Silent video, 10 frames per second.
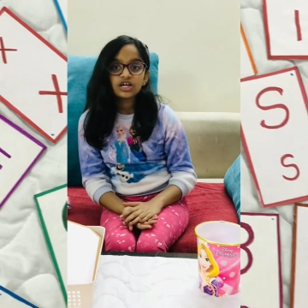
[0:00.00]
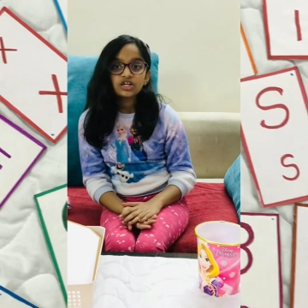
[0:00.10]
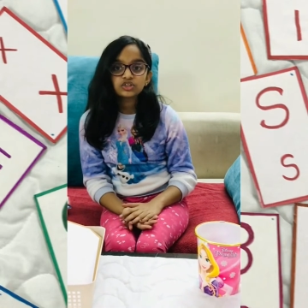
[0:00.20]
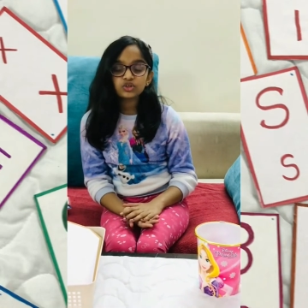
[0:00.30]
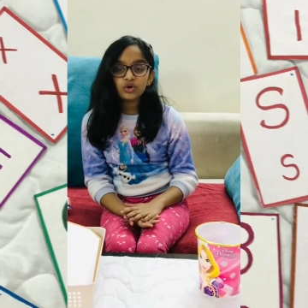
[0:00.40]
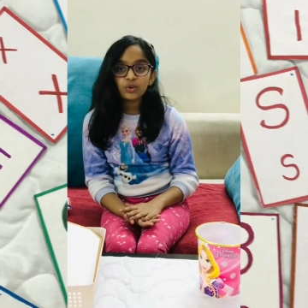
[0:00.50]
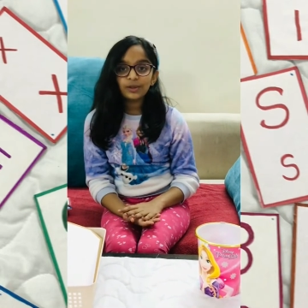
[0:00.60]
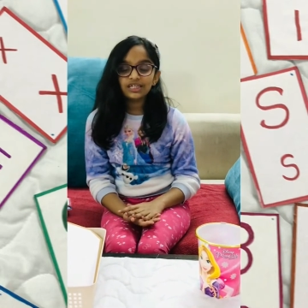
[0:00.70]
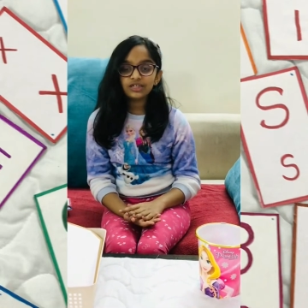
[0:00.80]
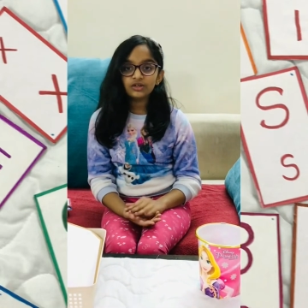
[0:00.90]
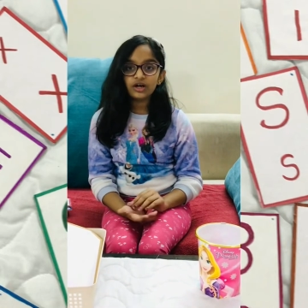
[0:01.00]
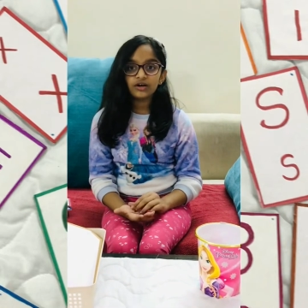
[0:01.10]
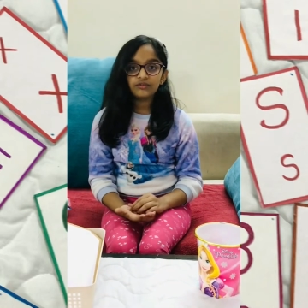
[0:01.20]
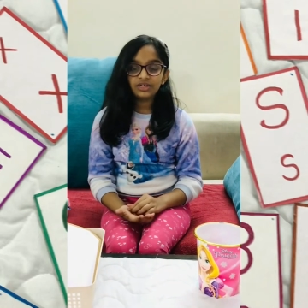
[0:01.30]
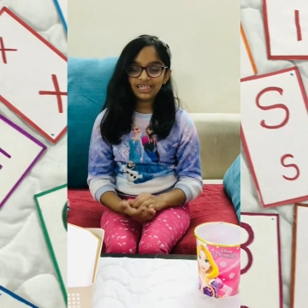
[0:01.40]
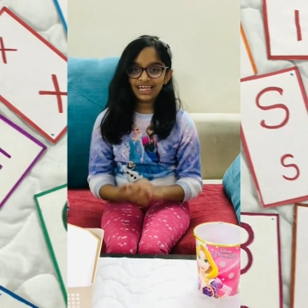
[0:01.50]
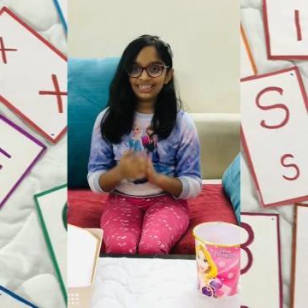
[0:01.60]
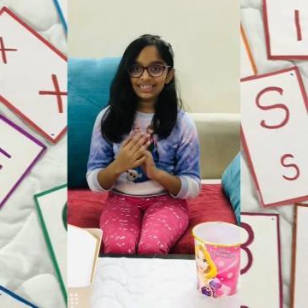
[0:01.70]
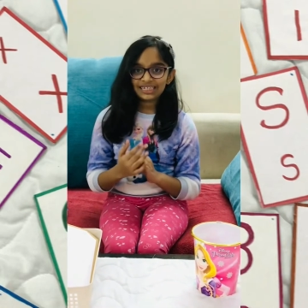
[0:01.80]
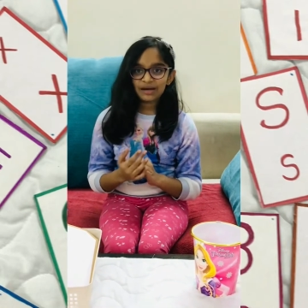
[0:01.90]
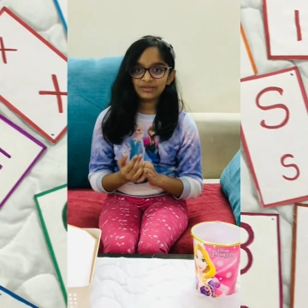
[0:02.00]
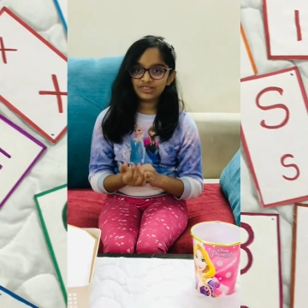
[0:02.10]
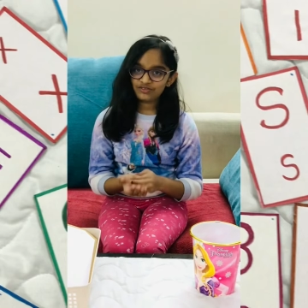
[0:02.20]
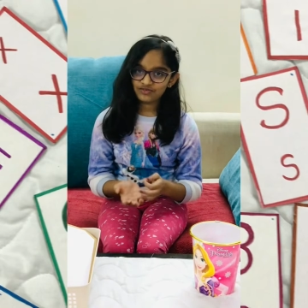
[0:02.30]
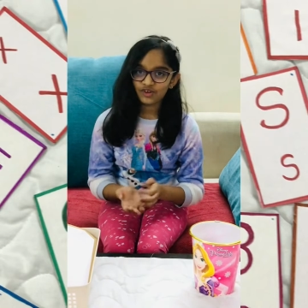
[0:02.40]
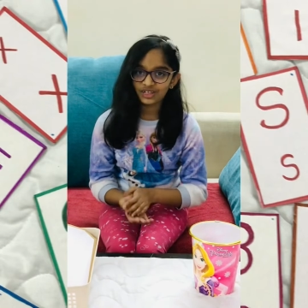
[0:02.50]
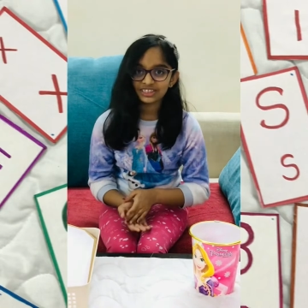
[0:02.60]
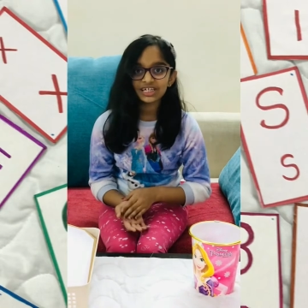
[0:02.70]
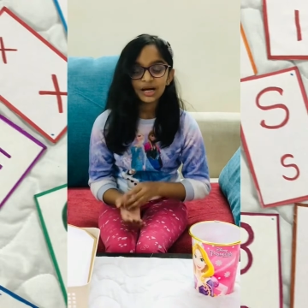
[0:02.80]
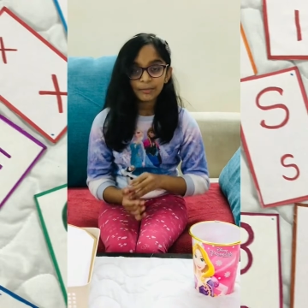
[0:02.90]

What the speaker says: So we didn't, we ate the tablets, of course,